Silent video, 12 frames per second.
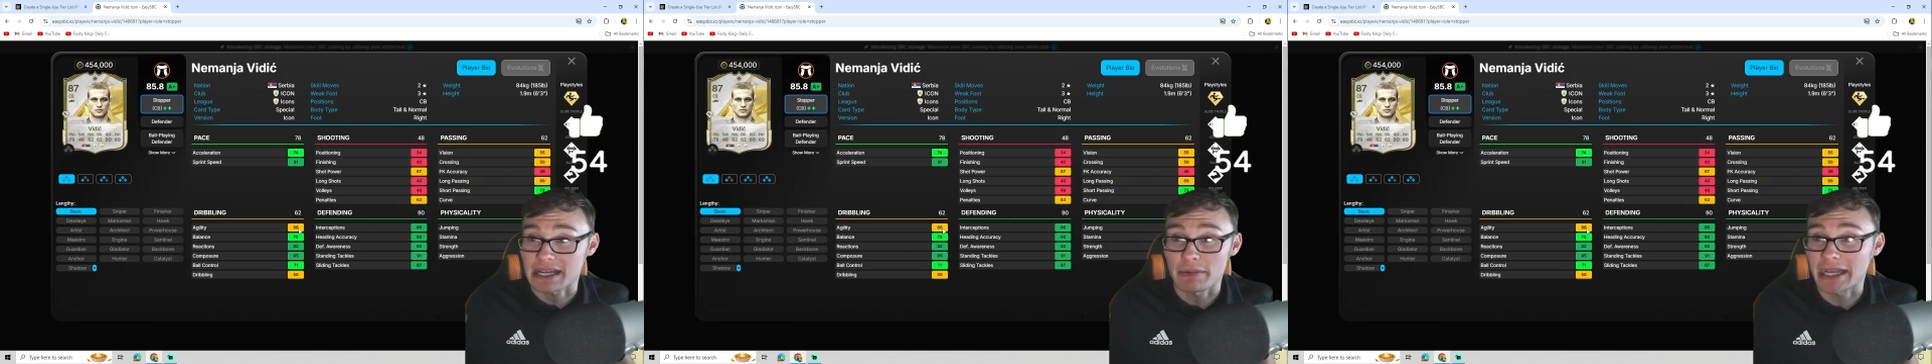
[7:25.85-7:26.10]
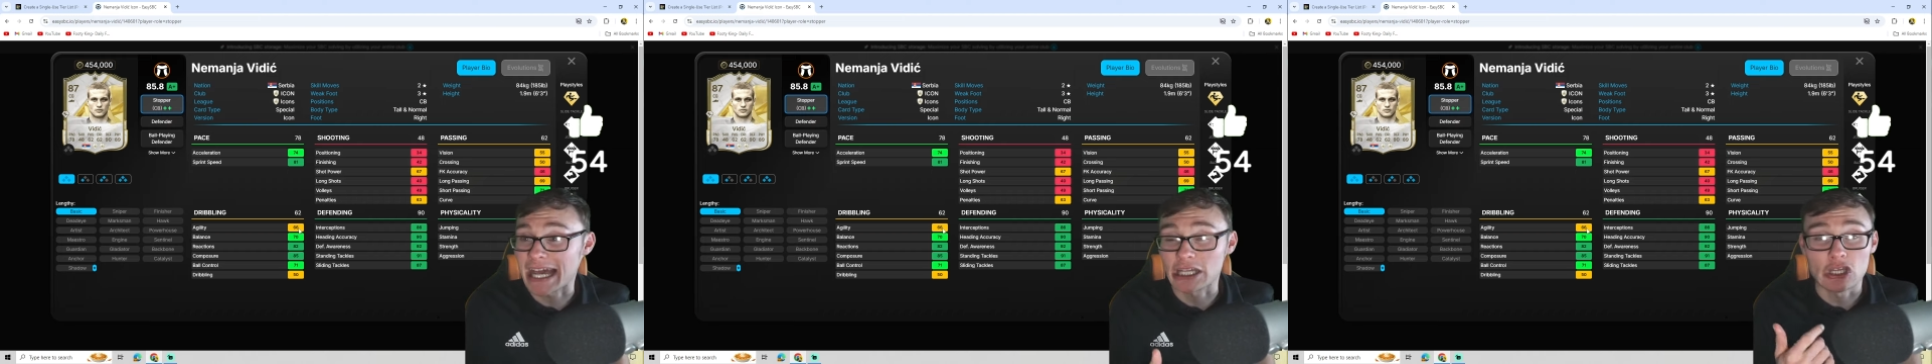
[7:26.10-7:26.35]
I
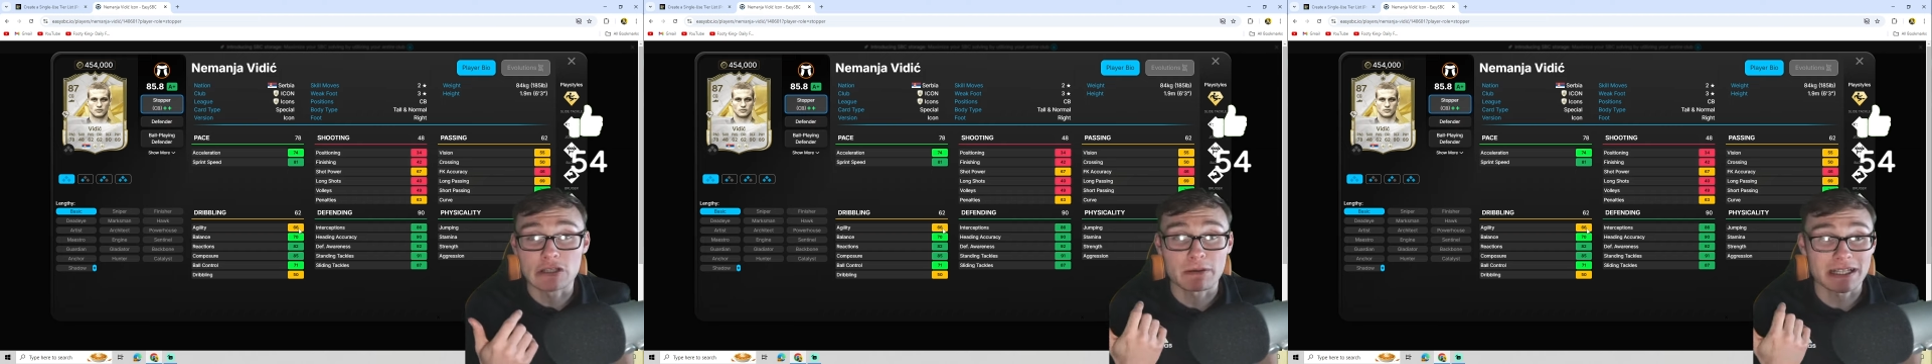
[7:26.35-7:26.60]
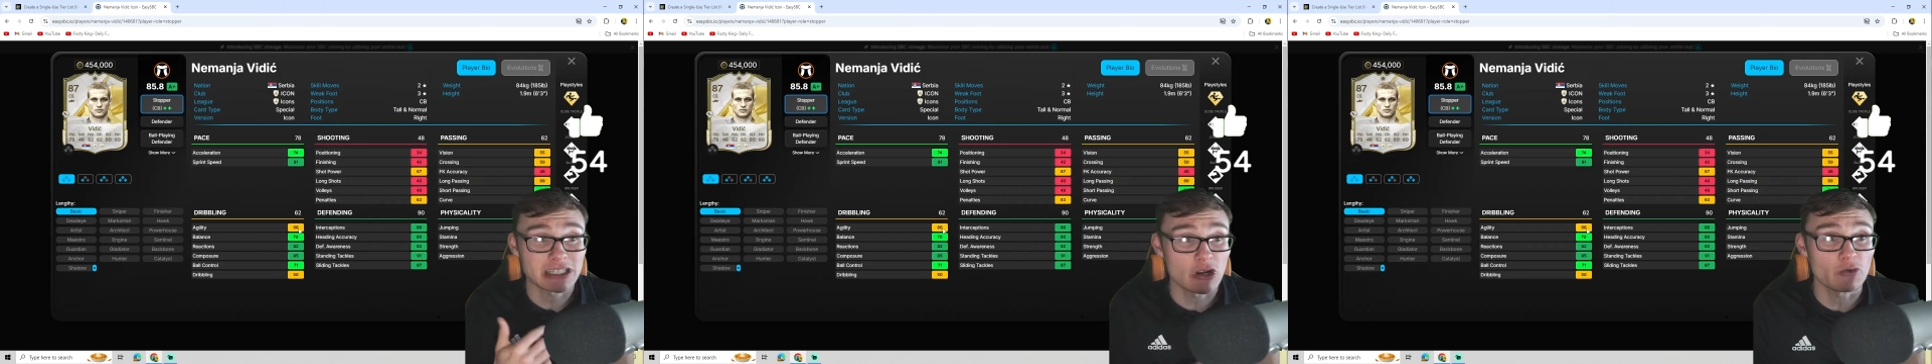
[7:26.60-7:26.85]
mean, I used
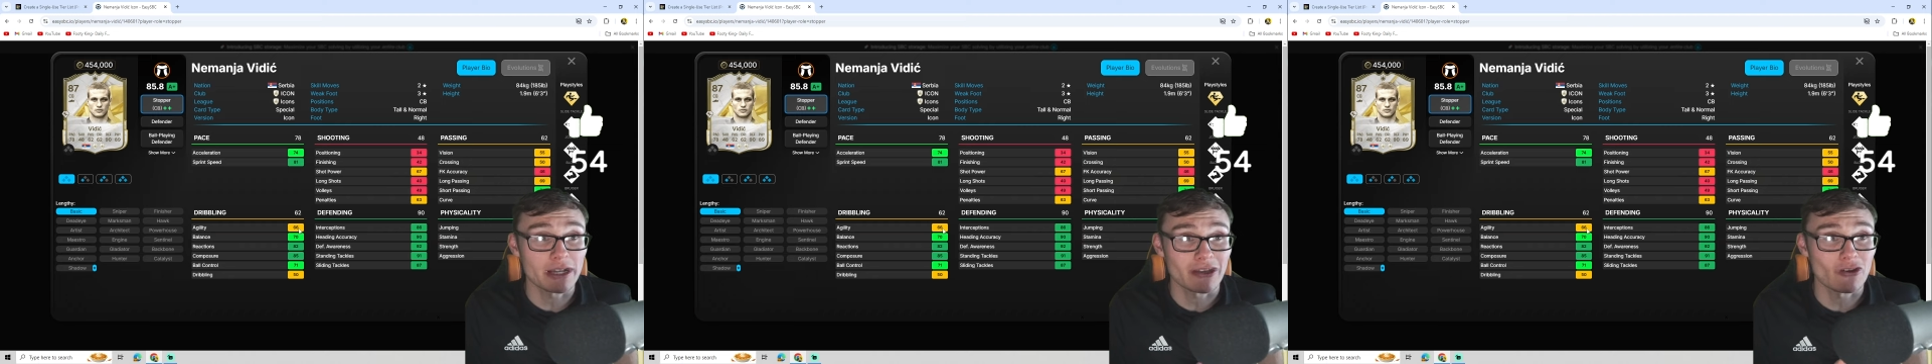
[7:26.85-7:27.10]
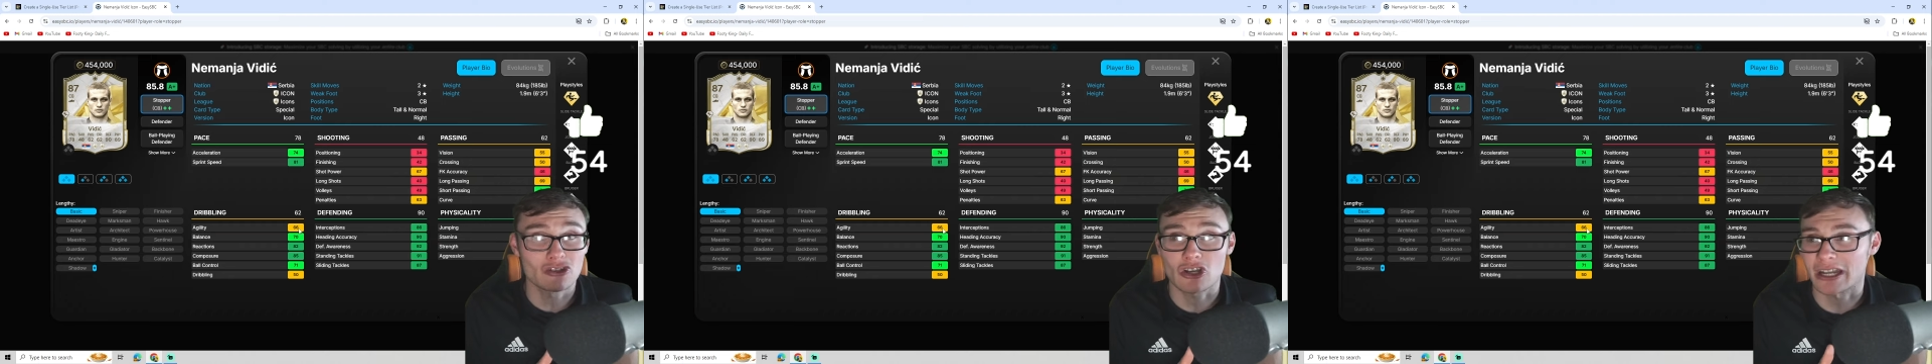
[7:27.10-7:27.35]
Bastoni,
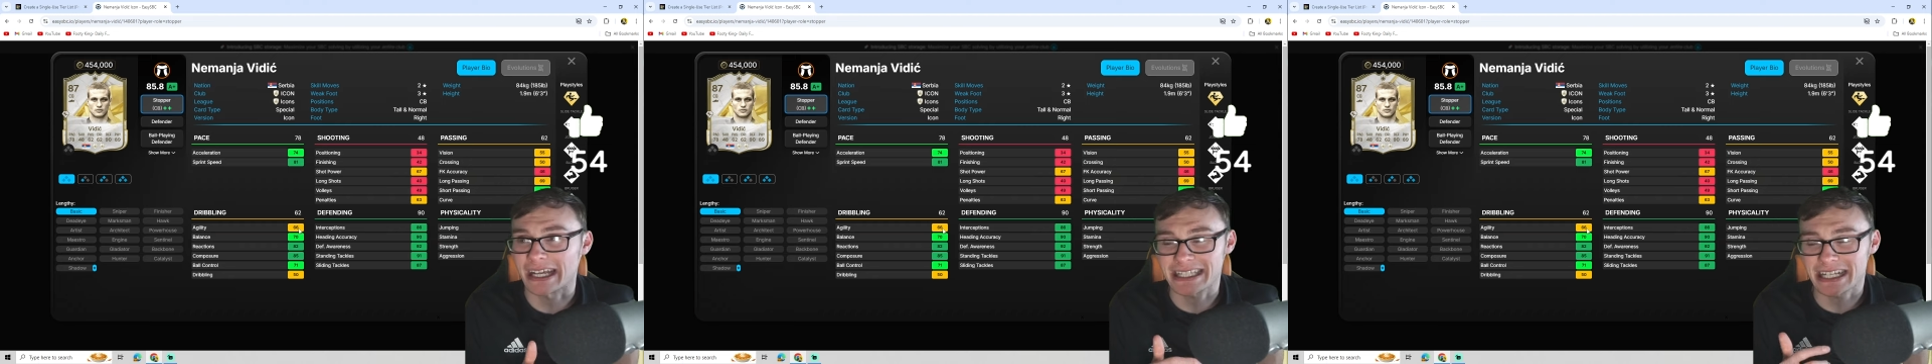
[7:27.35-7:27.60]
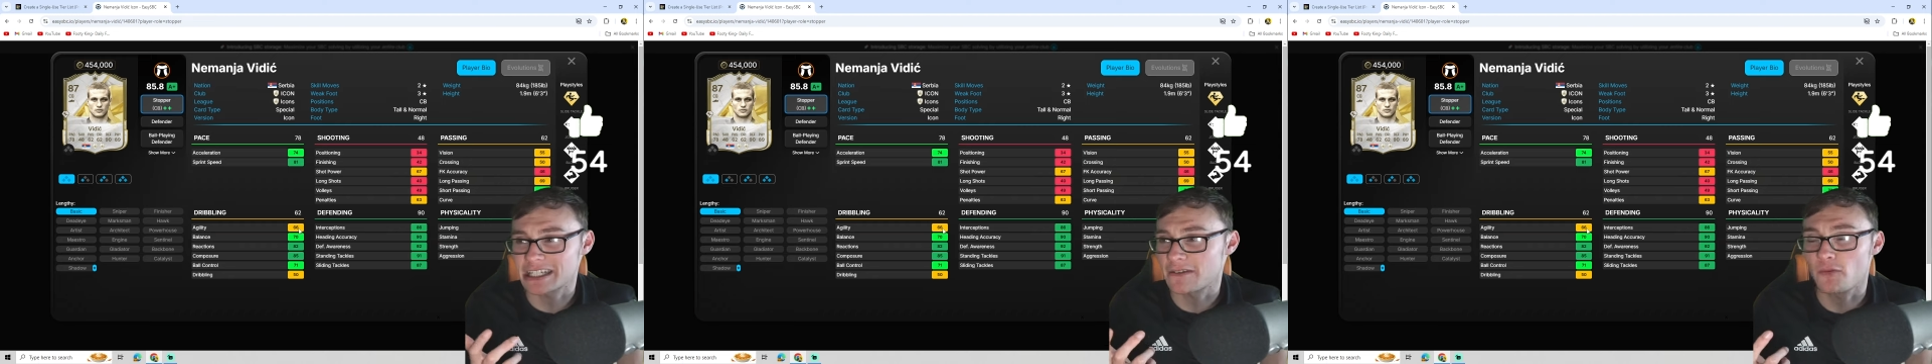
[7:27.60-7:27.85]
who's got like
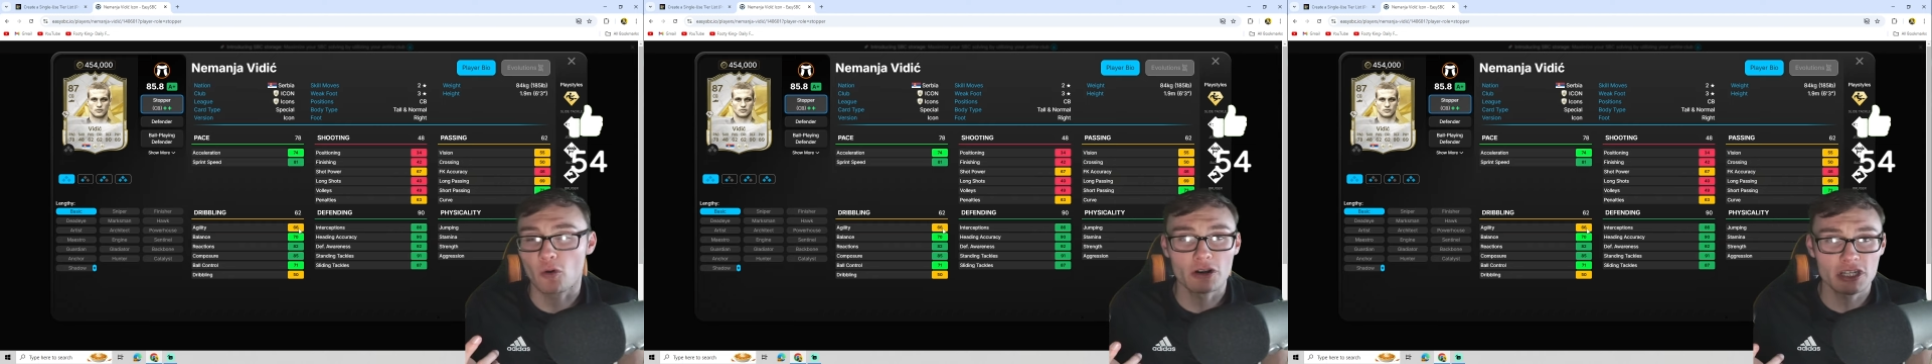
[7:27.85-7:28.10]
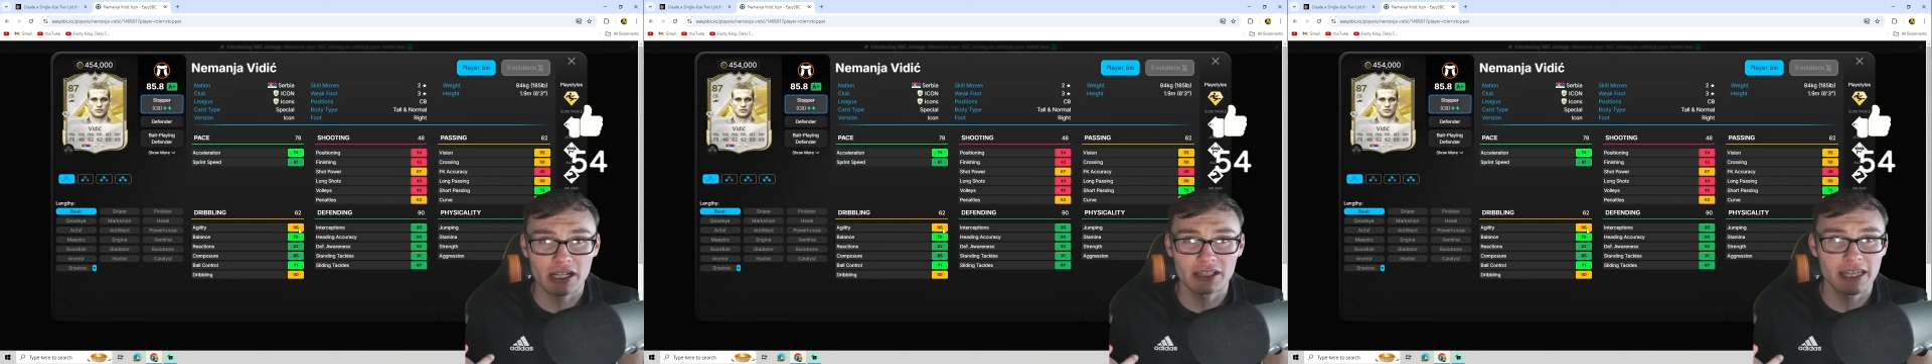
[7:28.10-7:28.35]
64
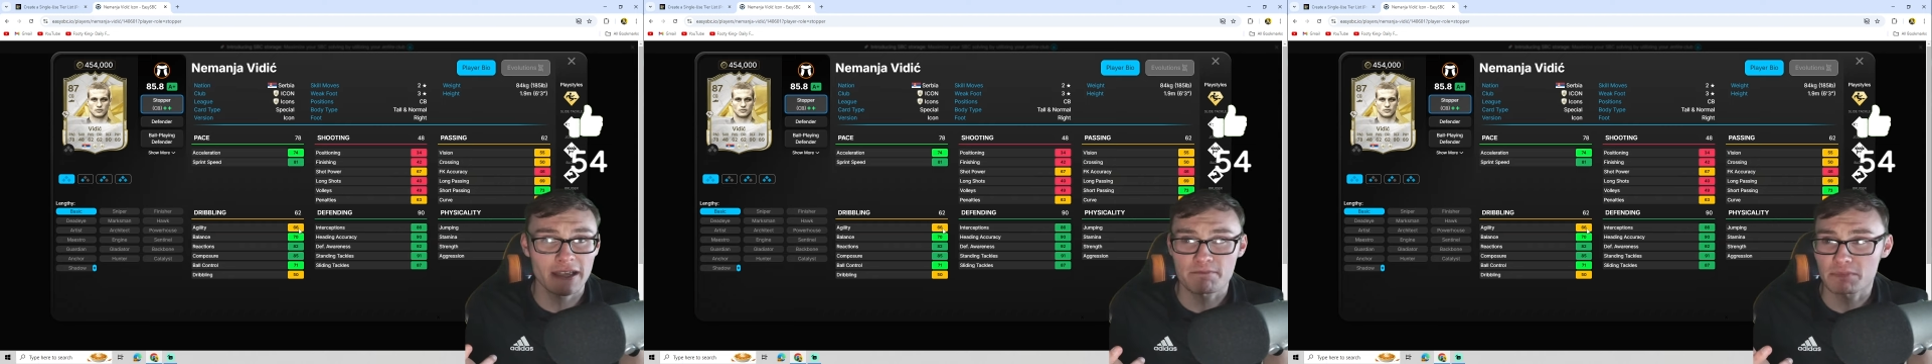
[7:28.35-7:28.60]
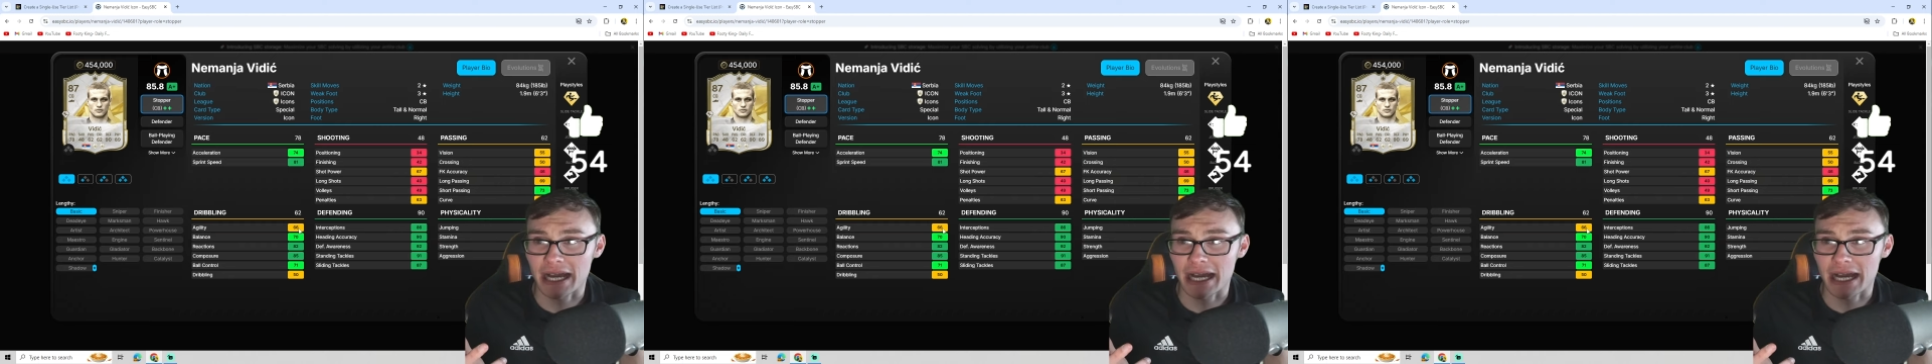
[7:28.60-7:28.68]
agility,